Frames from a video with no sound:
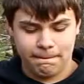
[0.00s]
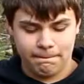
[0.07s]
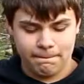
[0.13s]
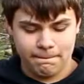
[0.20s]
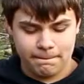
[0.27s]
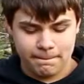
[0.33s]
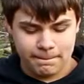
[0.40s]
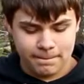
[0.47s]

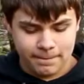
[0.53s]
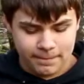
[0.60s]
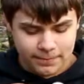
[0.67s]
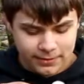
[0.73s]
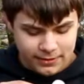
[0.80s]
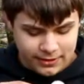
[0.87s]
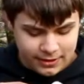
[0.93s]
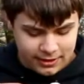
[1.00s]
What?
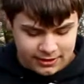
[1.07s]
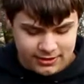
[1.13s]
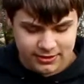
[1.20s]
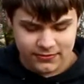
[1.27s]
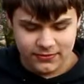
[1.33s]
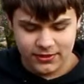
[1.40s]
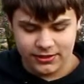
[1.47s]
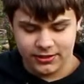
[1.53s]
I just
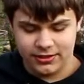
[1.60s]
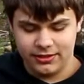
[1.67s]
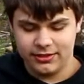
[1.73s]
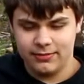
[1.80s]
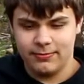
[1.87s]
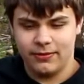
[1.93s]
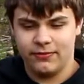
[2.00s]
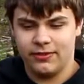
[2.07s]
fucking
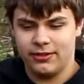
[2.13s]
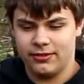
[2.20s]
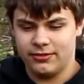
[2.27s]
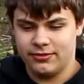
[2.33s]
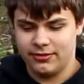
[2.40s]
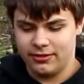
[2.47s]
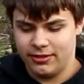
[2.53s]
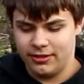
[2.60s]
licked my fingers.
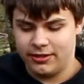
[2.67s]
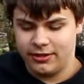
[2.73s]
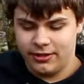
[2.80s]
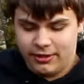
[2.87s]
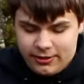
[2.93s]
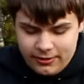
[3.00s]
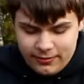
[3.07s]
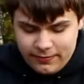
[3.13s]

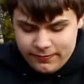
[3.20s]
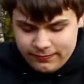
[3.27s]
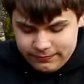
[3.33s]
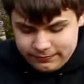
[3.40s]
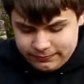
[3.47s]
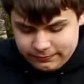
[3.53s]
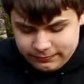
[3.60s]
Oh,